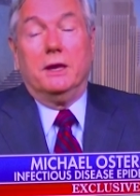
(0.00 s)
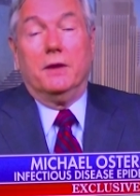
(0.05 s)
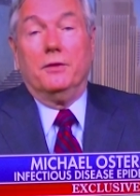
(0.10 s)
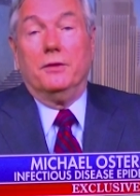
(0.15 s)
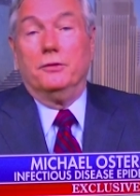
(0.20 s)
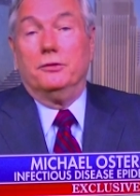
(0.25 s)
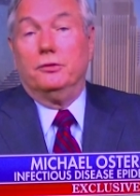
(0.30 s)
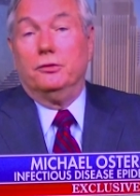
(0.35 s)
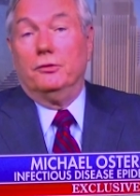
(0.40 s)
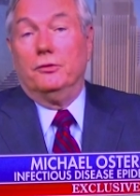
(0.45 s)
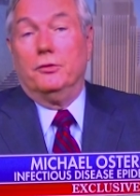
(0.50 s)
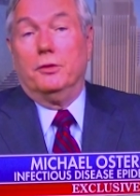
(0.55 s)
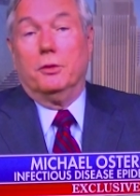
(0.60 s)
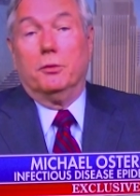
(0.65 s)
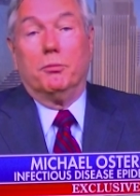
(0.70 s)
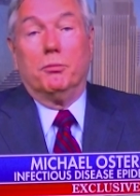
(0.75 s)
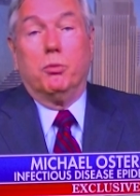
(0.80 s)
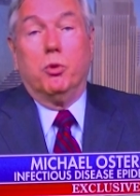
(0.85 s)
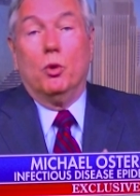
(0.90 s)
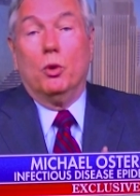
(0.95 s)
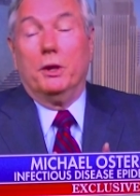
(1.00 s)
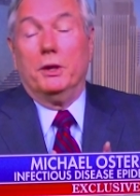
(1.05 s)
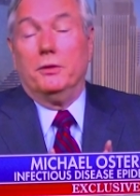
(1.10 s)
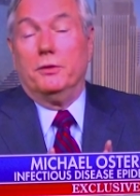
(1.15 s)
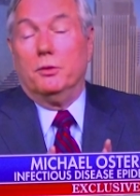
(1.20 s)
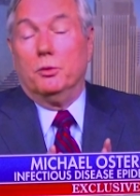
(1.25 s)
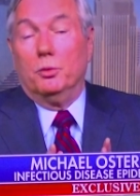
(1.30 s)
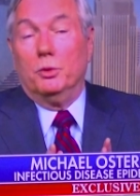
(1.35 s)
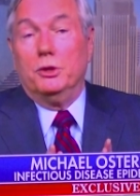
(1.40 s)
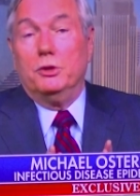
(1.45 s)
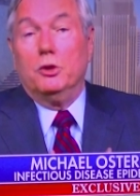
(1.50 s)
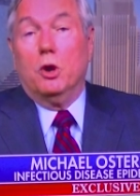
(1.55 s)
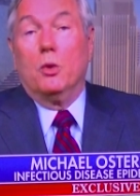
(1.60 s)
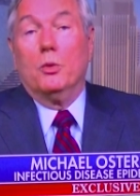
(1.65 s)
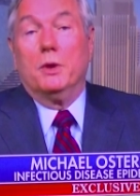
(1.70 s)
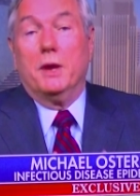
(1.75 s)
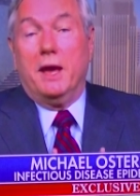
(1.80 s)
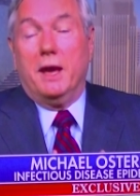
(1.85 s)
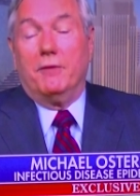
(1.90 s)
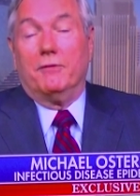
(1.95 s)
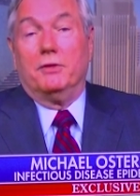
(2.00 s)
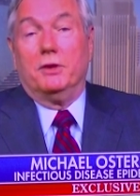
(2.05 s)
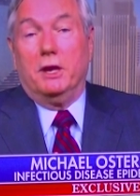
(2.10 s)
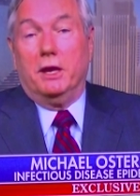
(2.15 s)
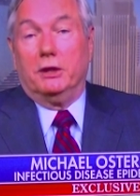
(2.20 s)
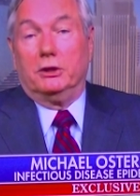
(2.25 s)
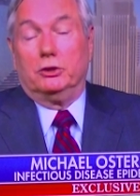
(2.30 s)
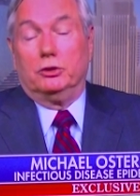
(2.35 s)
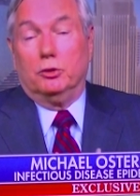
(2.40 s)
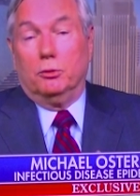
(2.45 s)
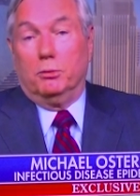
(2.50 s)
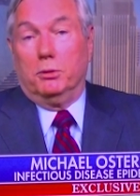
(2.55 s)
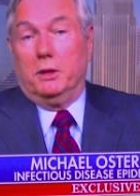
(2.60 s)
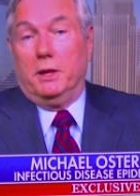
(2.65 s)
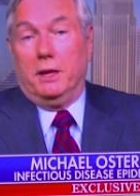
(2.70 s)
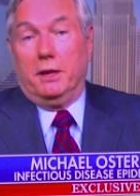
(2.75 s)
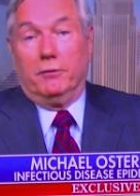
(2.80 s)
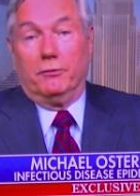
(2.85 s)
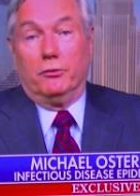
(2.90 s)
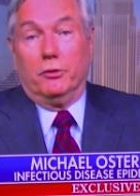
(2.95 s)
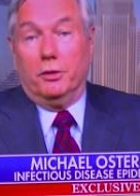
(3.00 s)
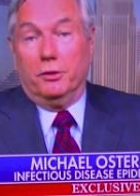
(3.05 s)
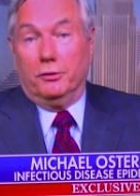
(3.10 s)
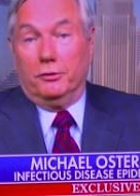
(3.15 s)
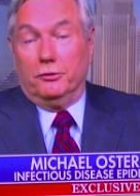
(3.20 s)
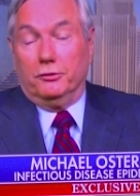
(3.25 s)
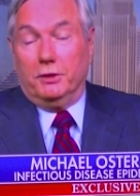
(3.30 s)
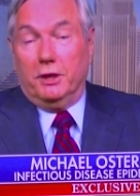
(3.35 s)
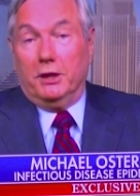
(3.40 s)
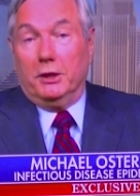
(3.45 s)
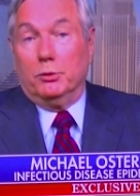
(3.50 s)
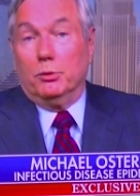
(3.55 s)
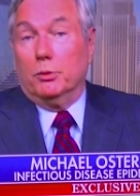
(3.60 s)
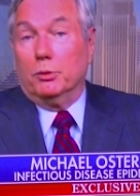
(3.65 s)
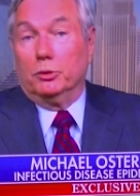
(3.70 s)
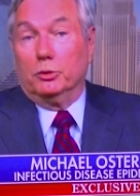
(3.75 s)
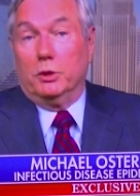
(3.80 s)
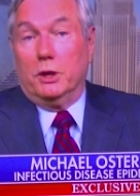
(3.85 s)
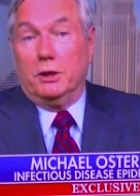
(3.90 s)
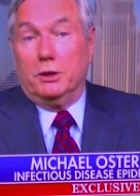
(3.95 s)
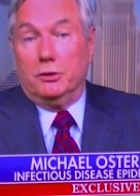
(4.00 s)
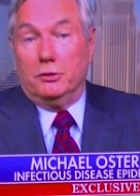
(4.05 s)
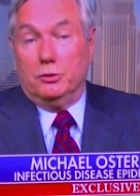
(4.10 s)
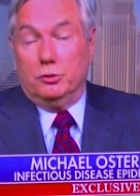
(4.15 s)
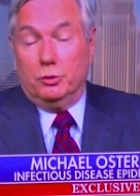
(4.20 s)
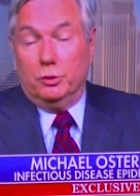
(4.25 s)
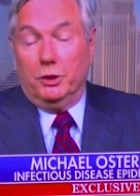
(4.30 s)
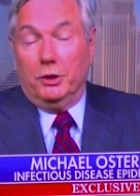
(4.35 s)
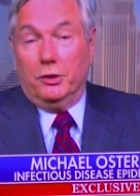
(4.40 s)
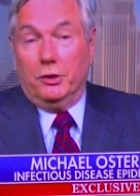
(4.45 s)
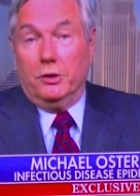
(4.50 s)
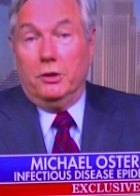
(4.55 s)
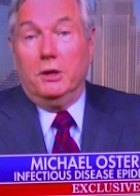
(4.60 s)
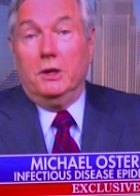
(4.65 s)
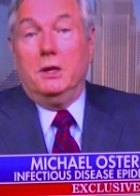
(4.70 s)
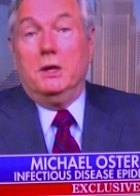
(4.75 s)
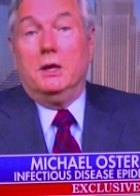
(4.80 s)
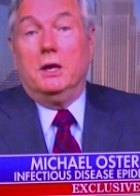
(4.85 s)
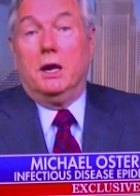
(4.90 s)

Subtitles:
And this is the point that we don't have a national plan for understanding what we're trying to do here.